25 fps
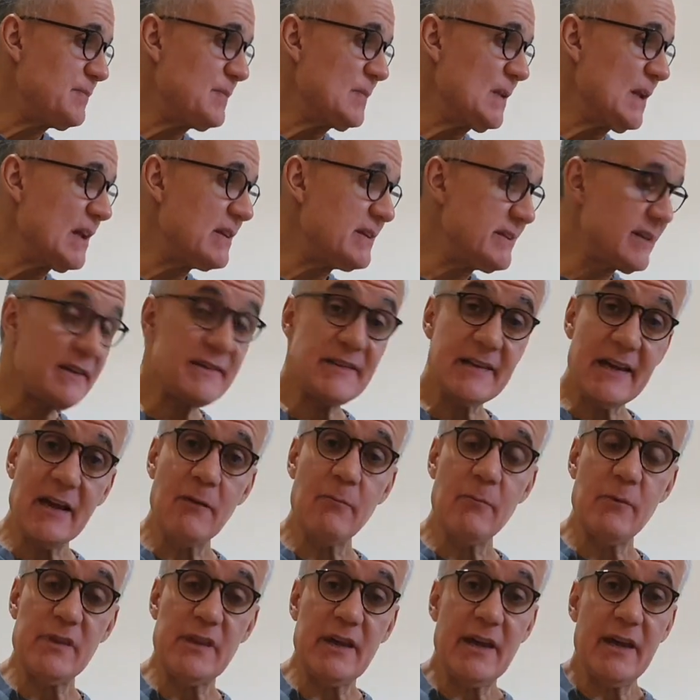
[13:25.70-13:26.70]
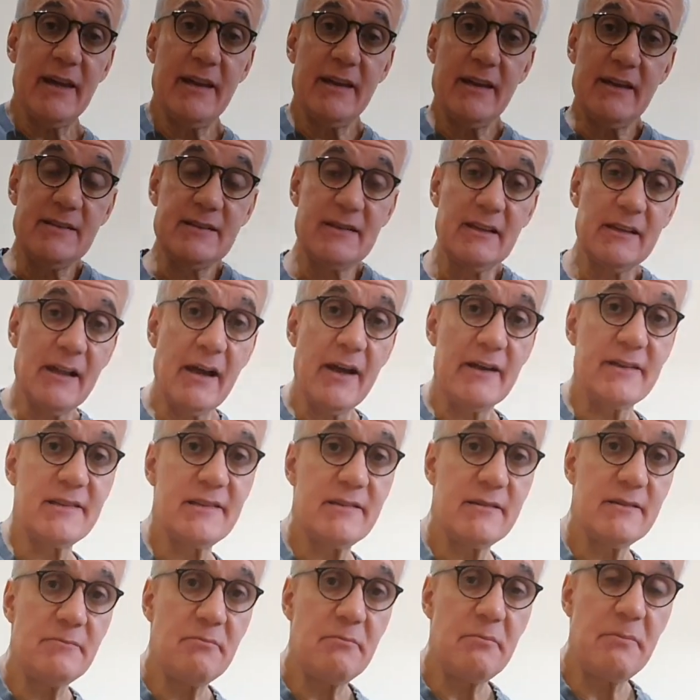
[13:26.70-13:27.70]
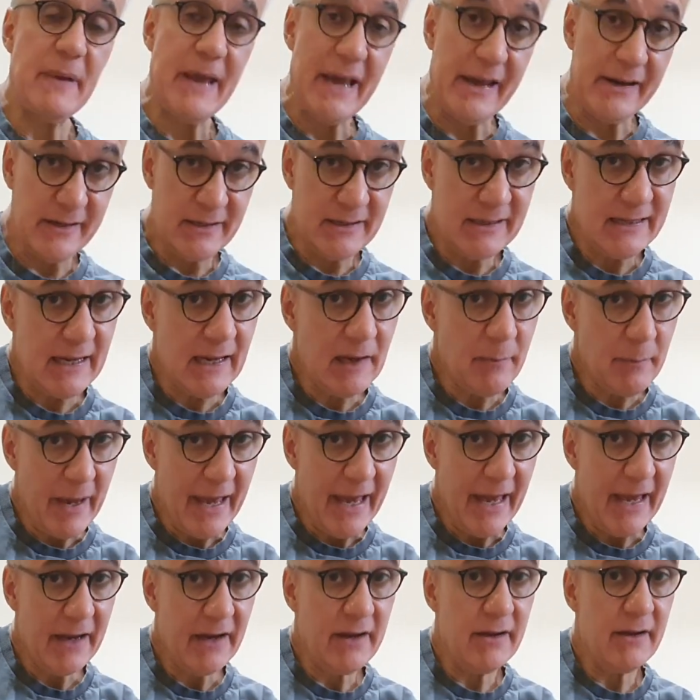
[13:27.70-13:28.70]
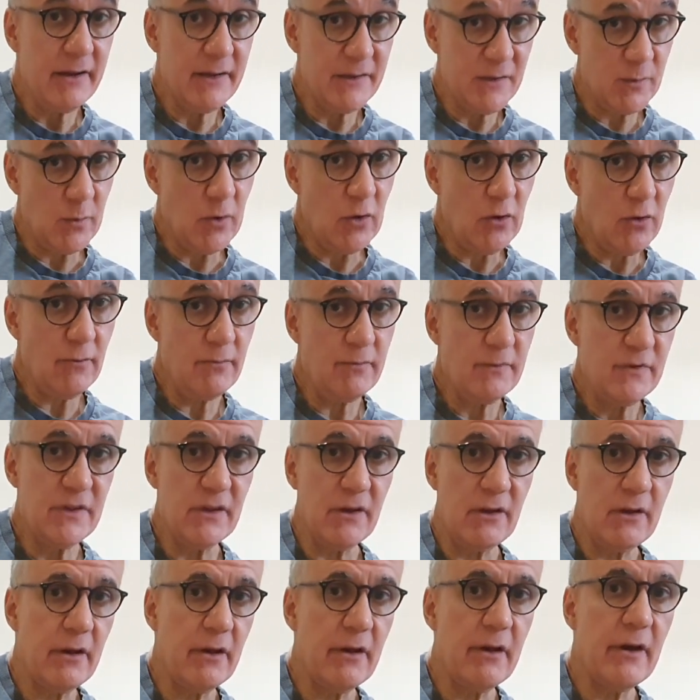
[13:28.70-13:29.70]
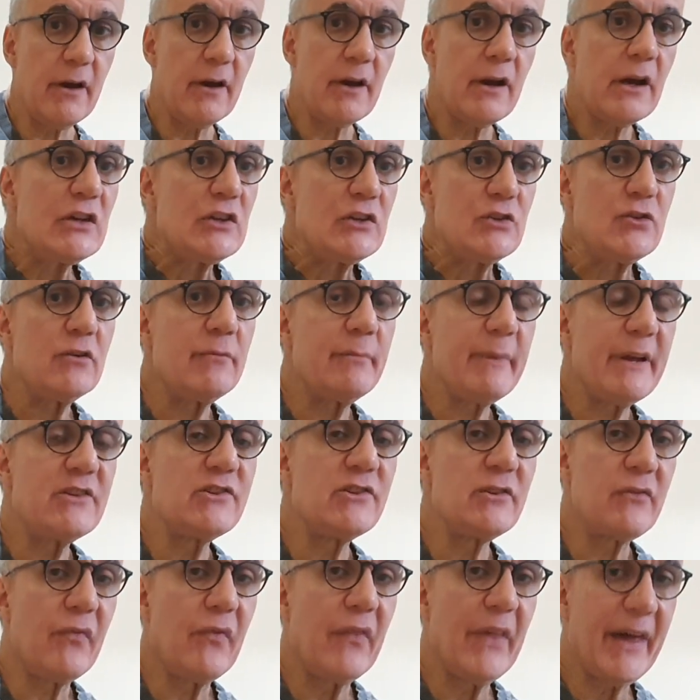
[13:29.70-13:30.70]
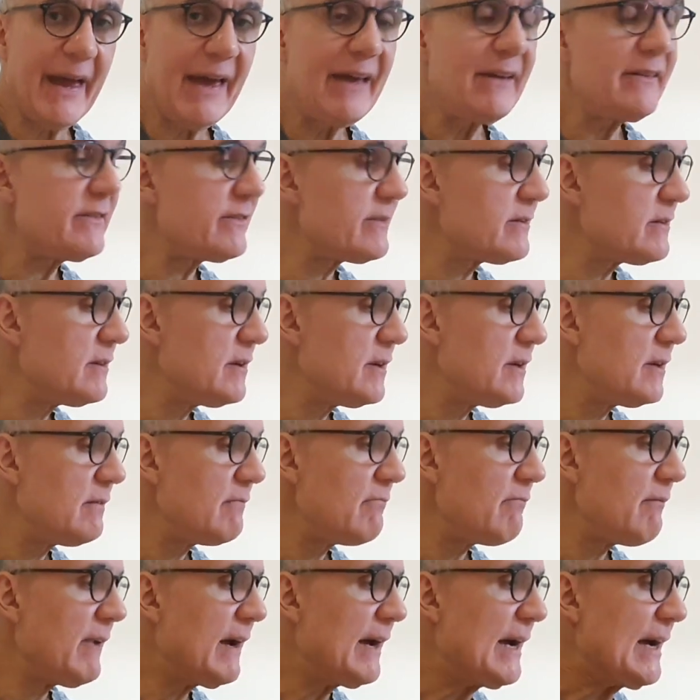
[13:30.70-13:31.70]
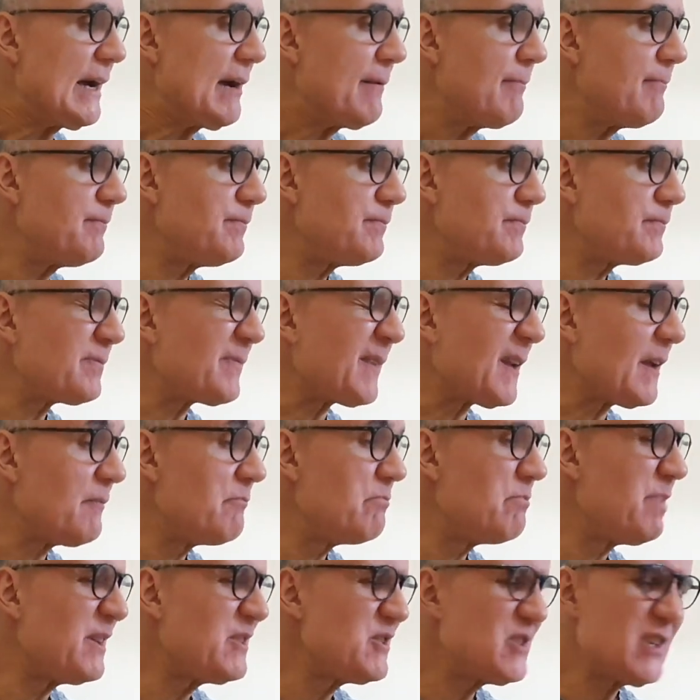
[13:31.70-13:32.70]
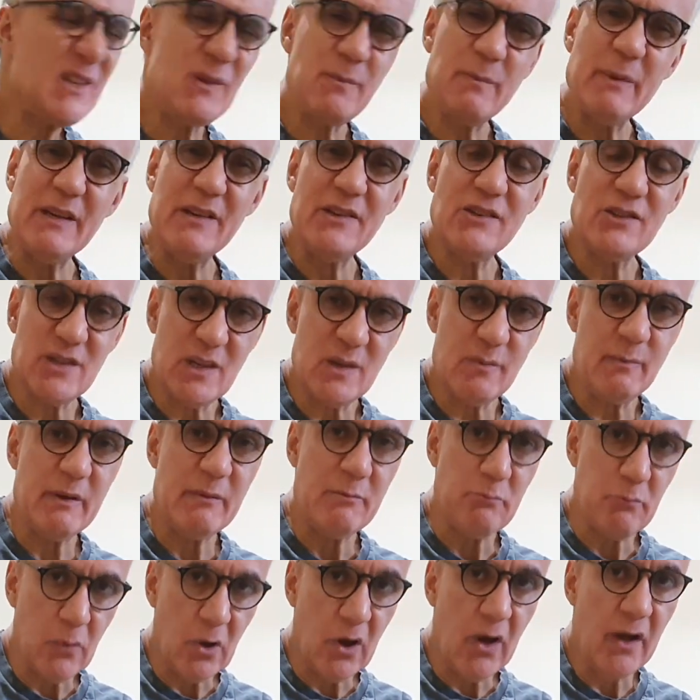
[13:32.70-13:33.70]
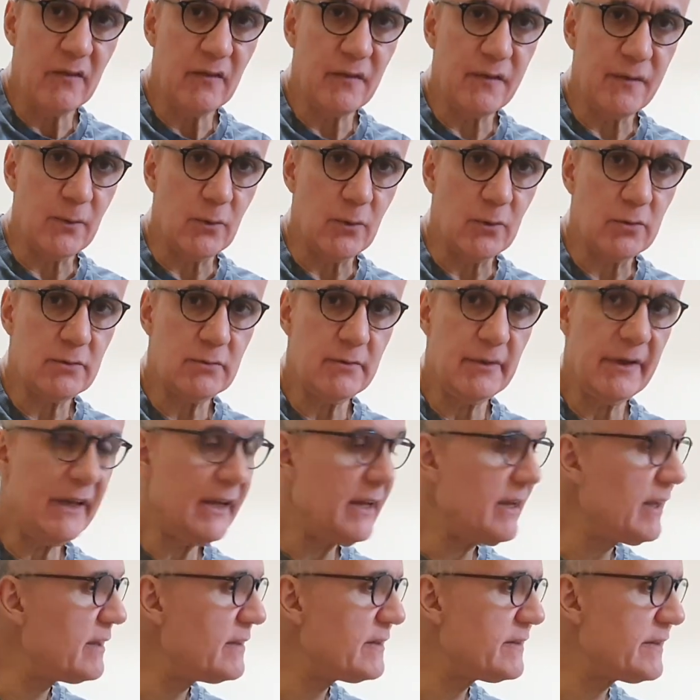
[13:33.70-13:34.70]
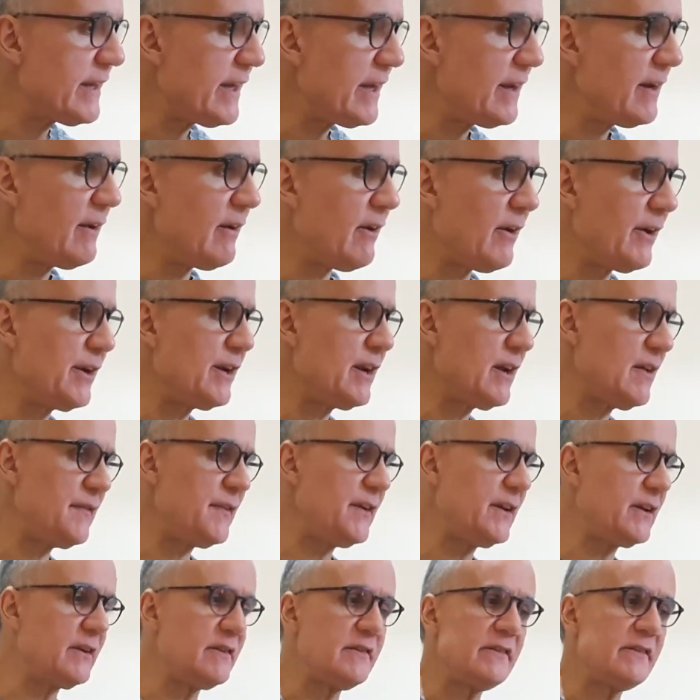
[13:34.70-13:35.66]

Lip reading: It does come with a deluxe padded gig bag as well, so I should mention that. But just be mindful is that, I don't know if you can